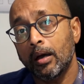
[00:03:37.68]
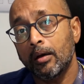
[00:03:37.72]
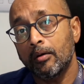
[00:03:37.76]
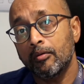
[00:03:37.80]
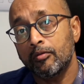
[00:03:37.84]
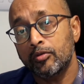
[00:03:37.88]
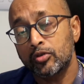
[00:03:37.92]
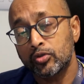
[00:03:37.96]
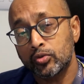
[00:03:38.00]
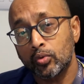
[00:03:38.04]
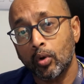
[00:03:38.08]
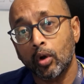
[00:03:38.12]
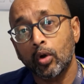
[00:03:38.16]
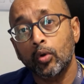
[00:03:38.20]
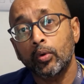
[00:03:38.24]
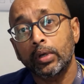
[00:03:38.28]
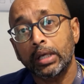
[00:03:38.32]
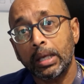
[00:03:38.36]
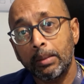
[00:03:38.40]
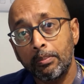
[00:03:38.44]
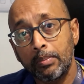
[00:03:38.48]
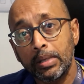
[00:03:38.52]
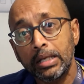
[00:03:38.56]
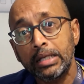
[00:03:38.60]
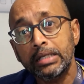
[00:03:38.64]
swallowing
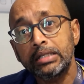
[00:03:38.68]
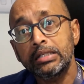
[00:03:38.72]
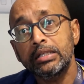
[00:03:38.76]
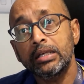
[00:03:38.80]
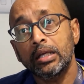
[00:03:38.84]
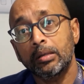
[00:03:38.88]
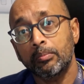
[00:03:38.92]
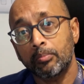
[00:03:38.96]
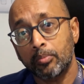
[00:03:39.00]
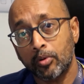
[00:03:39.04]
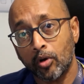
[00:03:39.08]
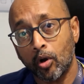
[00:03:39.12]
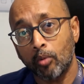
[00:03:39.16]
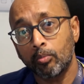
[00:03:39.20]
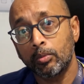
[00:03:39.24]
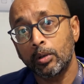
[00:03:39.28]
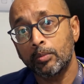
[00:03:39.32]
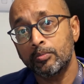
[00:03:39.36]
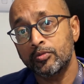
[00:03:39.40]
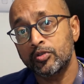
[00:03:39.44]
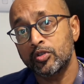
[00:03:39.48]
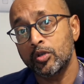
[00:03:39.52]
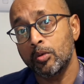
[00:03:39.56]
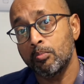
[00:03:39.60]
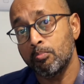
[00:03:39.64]
ability and
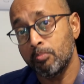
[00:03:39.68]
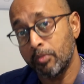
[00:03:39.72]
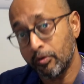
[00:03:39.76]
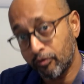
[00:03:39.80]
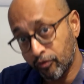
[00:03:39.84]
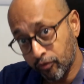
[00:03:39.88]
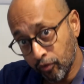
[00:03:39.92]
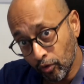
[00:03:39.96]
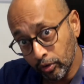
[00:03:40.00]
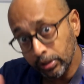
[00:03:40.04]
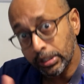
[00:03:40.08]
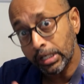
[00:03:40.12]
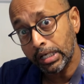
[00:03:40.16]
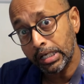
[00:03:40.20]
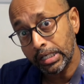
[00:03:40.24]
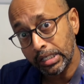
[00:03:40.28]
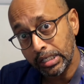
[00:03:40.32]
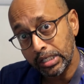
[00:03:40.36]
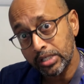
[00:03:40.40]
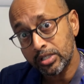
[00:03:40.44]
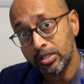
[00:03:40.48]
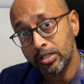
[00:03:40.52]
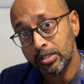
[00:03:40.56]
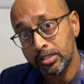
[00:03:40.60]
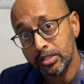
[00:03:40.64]
problems before the
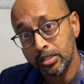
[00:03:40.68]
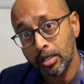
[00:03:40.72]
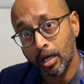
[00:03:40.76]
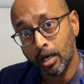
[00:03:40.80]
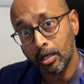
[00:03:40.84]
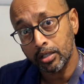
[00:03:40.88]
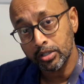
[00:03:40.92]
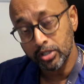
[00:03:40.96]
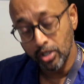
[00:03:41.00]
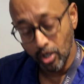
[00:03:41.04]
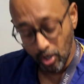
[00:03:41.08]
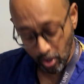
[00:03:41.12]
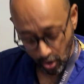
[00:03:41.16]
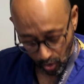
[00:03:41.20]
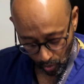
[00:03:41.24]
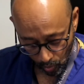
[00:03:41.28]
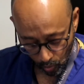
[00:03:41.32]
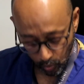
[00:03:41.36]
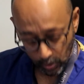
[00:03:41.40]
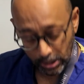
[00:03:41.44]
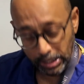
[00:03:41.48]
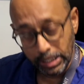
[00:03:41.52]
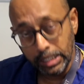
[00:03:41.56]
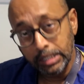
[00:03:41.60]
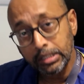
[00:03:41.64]
radiation starts
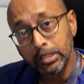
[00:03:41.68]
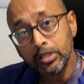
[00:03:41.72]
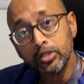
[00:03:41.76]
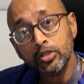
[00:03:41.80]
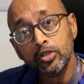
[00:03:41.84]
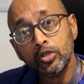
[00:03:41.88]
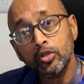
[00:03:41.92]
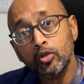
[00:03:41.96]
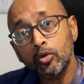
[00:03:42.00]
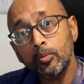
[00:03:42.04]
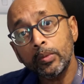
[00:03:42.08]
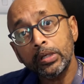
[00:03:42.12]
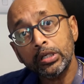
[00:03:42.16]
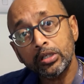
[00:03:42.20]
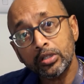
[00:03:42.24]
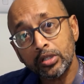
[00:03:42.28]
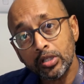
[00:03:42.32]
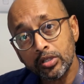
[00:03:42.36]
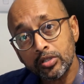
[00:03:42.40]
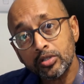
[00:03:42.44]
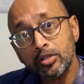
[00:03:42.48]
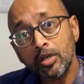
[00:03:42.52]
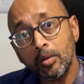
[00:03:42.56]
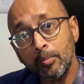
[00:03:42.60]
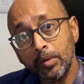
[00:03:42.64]
will need a tube into the
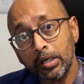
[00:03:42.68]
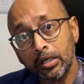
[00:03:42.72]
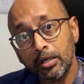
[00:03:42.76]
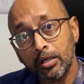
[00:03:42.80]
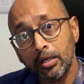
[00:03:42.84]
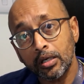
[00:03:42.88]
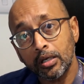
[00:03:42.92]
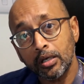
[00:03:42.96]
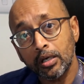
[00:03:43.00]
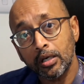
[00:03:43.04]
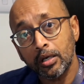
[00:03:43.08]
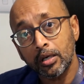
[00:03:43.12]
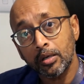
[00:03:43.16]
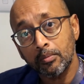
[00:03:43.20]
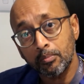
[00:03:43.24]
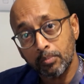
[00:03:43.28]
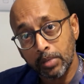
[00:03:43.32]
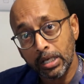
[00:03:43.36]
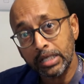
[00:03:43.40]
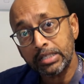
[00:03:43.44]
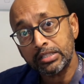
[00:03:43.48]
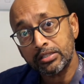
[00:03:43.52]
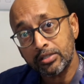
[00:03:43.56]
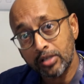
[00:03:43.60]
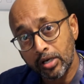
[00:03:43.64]
stomach
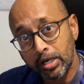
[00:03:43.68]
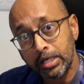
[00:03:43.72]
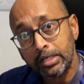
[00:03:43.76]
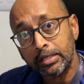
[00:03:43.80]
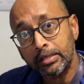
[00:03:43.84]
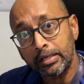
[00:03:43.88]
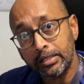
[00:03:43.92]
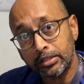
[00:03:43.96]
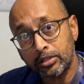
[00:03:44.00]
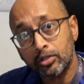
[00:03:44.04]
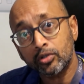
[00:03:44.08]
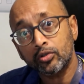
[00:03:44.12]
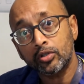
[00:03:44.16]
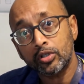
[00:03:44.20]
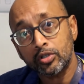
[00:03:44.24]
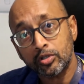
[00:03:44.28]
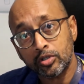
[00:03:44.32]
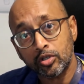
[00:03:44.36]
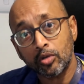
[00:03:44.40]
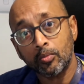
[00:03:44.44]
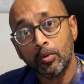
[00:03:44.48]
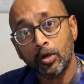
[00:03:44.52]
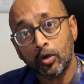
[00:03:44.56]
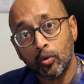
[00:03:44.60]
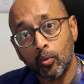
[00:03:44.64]
placed directly through the
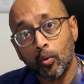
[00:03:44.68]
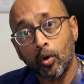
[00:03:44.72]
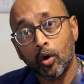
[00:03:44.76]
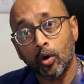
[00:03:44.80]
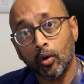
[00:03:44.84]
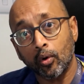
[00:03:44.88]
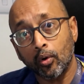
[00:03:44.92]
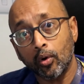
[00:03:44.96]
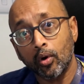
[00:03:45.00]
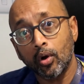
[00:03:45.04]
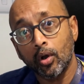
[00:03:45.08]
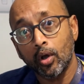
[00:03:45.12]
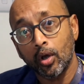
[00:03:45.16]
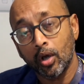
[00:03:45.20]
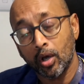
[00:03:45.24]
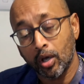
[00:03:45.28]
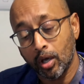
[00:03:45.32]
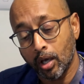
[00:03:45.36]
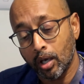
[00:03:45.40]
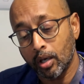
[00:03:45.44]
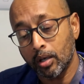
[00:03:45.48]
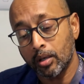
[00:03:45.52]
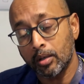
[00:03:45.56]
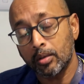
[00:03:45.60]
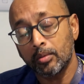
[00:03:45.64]
stomach wall
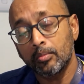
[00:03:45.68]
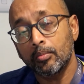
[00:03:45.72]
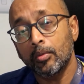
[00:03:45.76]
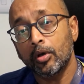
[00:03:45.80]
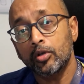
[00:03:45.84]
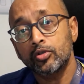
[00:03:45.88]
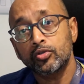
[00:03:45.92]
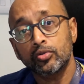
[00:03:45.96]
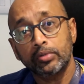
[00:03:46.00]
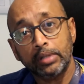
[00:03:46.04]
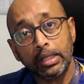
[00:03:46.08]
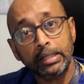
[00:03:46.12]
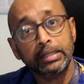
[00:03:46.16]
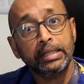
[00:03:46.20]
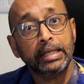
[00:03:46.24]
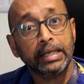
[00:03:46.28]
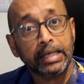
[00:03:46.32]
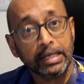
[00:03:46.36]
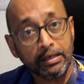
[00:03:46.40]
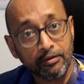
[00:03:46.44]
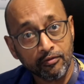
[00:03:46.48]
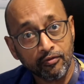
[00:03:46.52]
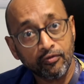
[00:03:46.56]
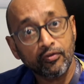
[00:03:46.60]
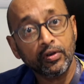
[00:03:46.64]
so that they
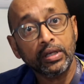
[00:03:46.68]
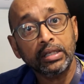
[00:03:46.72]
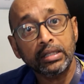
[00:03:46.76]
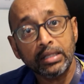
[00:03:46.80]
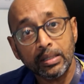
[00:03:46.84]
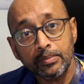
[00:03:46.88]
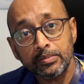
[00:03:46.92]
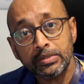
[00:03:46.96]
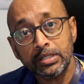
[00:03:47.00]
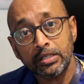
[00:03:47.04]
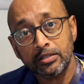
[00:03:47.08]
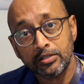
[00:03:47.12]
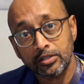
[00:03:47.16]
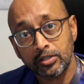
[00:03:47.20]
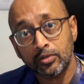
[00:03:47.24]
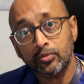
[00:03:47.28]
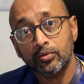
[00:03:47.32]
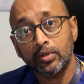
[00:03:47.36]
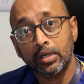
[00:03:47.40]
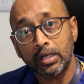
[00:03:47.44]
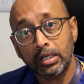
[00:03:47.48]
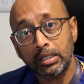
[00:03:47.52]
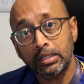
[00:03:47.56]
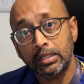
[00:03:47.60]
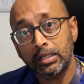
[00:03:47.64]
can feed themselves through the
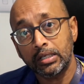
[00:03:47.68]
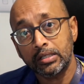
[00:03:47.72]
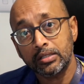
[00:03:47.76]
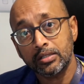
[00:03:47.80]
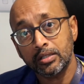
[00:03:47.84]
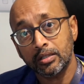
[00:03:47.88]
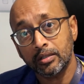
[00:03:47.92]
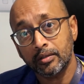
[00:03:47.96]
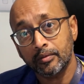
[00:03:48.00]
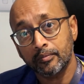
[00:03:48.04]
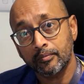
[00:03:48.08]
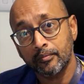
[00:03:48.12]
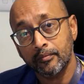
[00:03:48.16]
radiation.